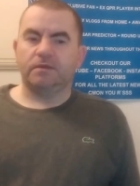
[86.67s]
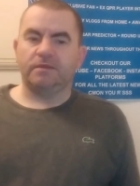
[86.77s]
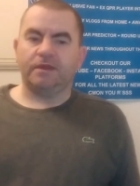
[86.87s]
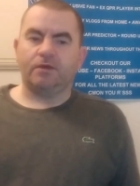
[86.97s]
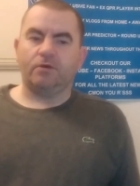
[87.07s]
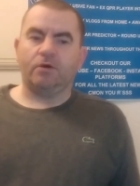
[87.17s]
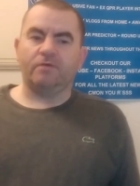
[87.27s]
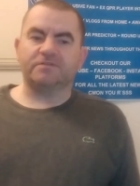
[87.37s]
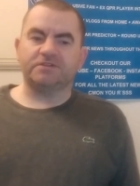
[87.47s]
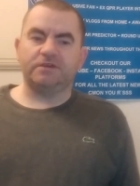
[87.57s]
Now,
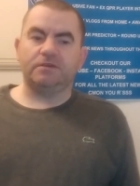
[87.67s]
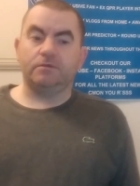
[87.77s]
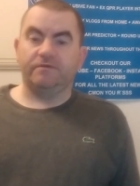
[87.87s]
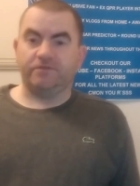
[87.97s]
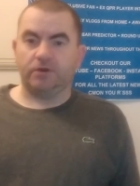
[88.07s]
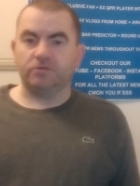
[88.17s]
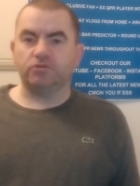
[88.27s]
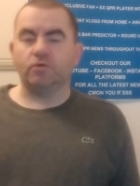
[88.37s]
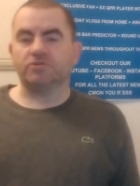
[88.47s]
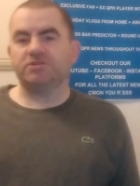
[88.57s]
obviously, for those
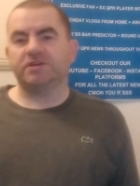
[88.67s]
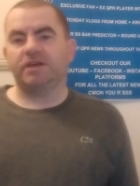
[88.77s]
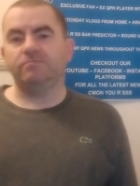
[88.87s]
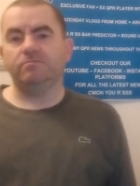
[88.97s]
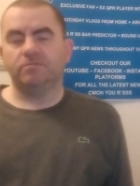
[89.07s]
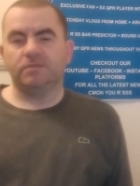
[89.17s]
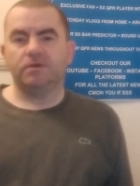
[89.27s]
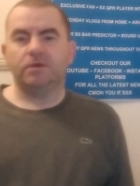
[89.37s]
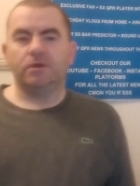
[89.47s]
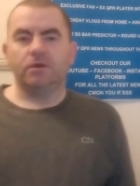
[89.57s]
who watched the game,
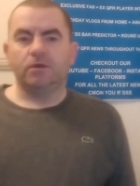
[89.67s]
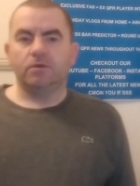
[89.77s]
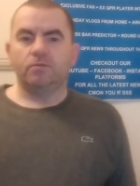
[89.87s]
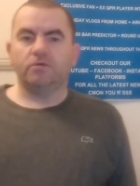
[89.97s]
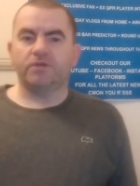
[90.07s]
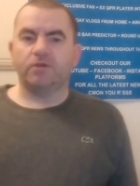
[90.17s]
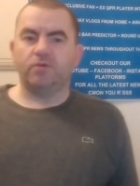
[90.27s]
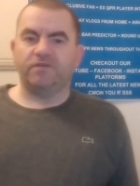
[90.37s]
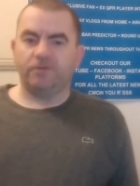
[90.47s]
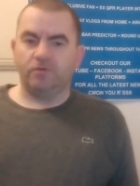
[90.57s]
we know
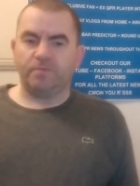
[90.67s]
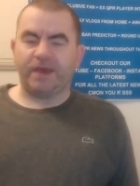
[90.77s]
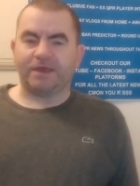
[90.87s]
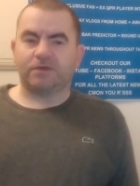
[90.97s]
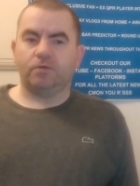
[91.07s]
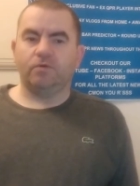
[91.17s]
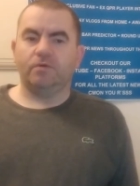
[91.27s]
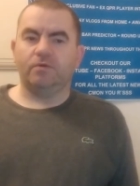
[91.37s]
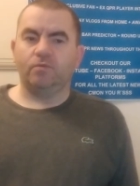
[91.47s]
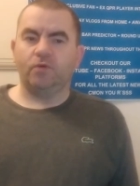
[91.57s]
if you look back
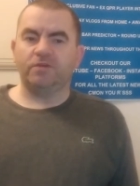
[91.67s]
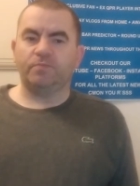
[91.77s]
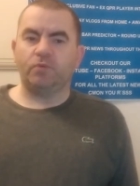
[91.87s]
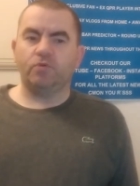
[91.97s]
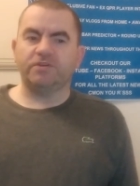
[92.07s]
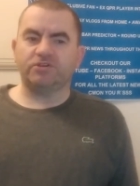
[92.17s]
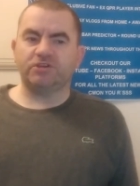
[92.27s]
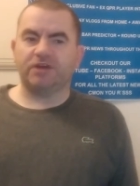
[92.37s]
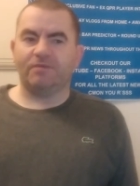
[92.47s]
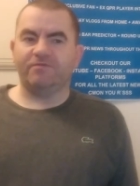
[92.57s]
where the ball
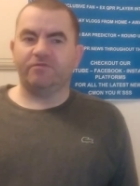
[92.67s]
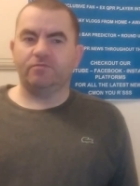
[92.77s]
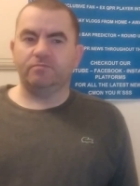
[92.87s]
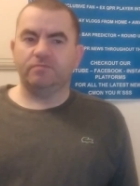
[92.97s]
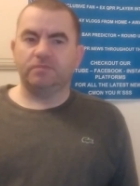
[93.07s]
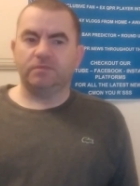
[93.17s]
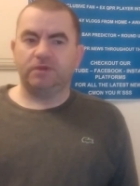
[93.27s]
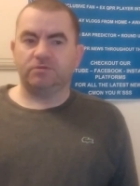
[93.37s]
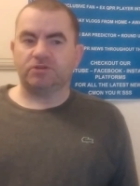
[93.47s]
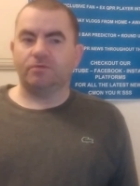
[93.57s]
initially come from,
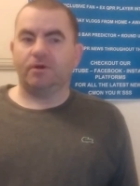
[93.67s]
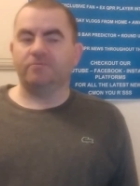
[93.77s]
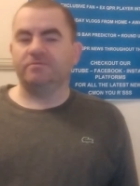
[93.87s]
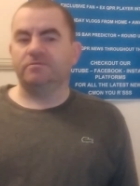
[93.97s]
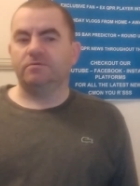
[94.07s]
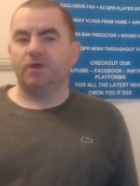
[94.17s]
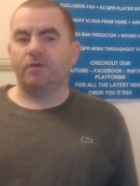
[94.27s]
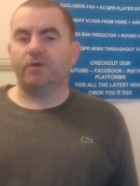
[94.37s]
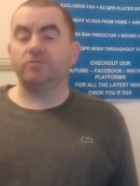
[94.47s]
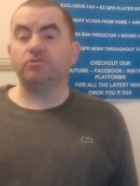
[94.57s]
it was our
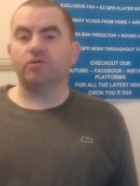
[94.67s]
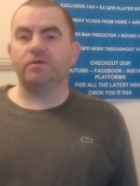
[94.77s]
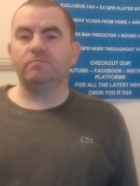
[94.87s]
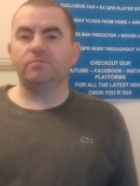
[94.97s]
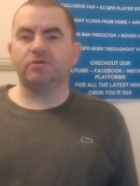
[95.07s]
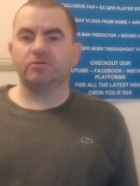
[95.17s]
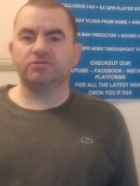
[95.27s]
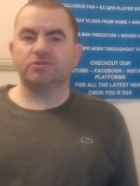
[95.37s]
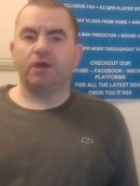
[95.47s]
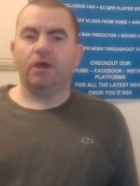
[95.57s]
own doing,
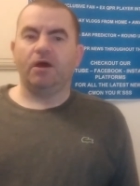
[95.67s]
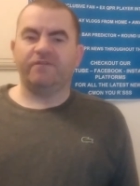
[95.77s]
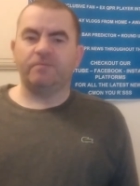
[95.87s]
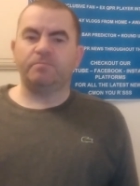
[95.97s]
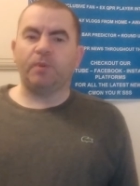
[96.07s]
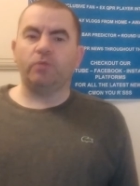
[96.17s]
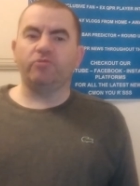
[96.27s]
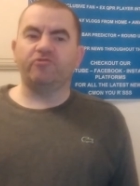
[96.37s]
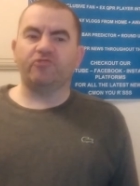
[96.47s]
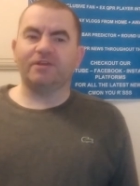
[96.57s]
because I think
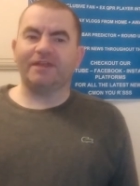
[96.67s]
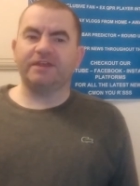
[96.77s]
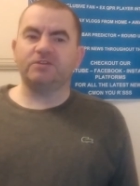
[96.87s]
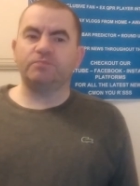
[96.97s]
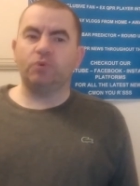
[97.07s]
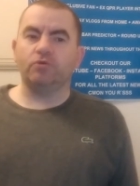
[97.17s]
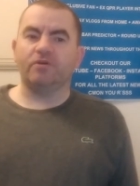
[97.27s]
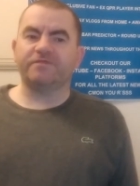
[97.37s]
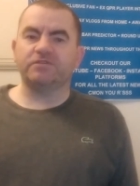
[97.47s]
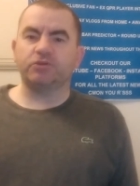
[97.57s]
Bond tried laying the ball
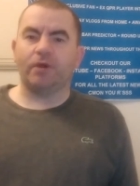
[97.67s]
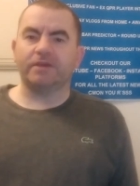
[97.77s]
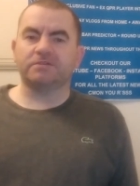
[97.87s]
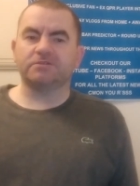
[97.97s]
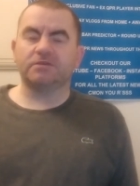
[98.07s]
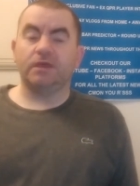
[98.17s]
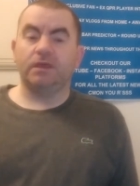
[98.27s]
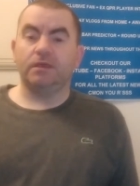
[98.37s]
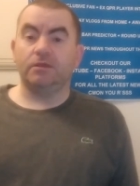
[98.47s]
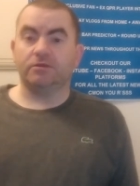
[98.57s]
off the Dykes,
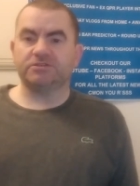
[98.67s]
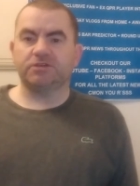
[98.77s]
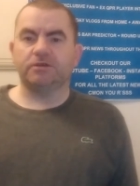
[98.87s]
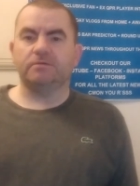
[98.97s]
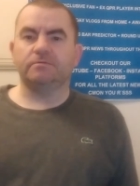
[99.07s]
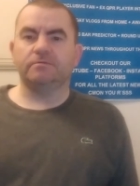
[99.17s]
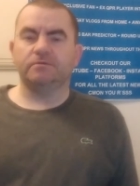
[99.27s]
lost it,